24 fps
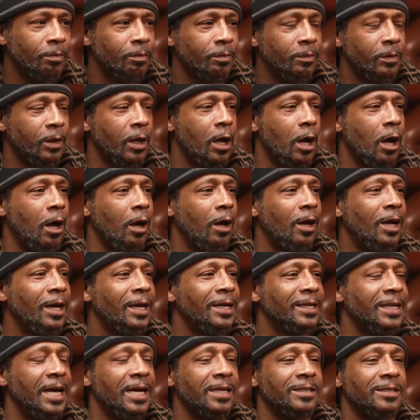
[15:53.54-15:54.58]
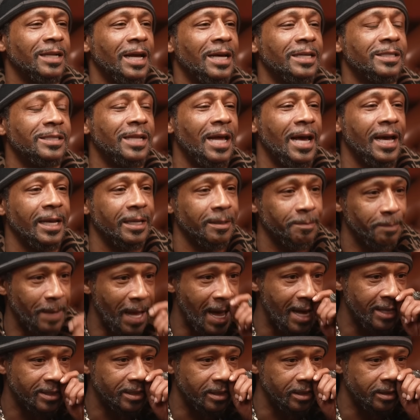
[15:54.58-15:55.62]
No. That, that's like
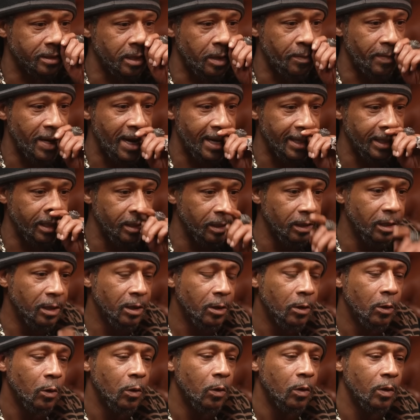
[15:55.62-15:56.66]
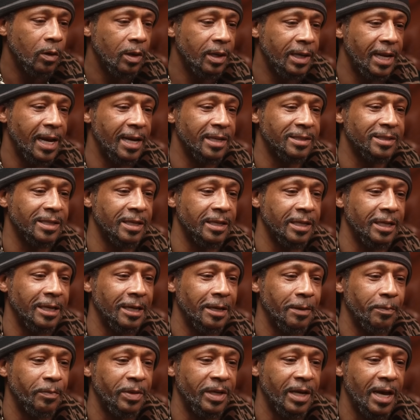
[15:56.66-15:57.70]
asking somebody that's in the
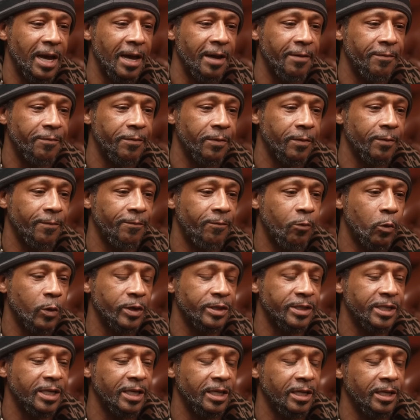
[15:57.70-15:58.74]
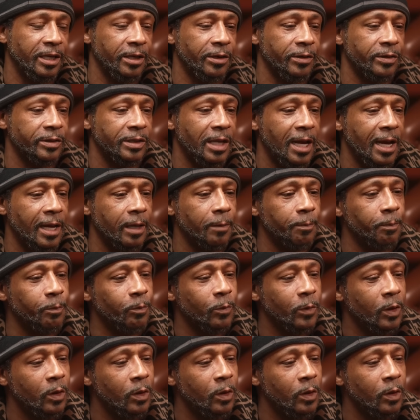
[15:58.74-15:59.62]
N B A for fourteen years, like,